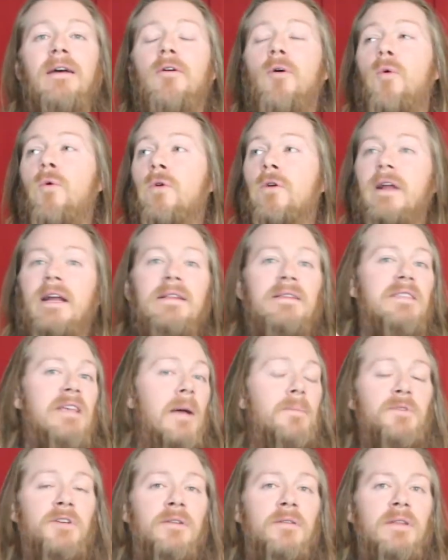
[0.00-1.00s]
or
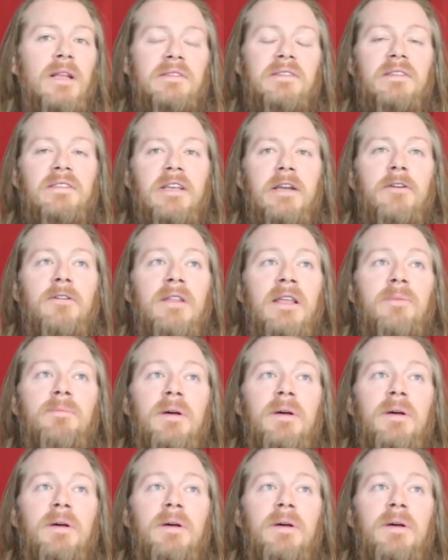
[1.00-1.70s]
Inception necessarily,